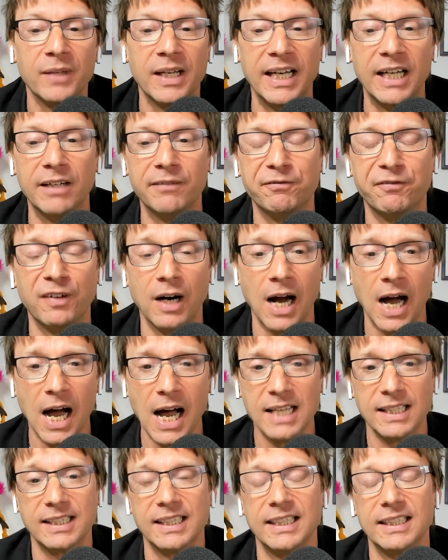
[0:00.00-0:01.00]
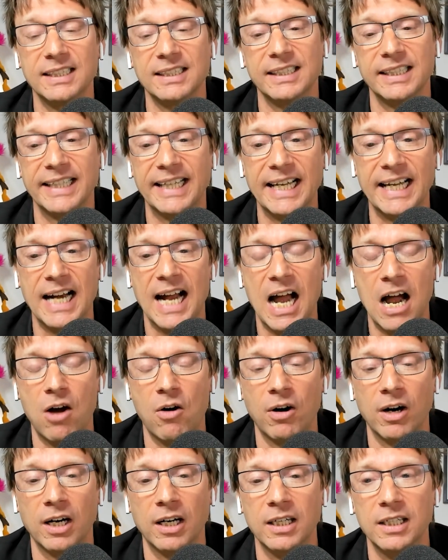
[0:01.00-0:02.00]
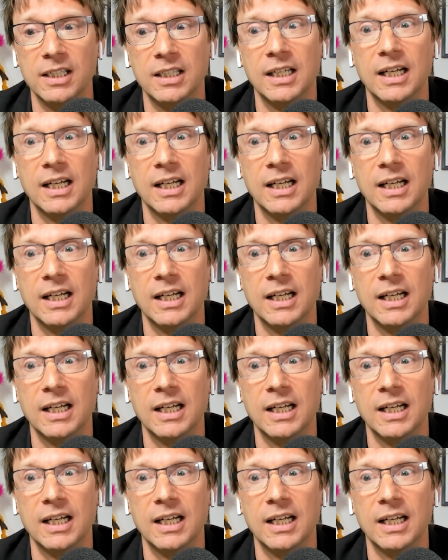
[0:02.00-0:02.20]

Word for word: And for us, it's to get our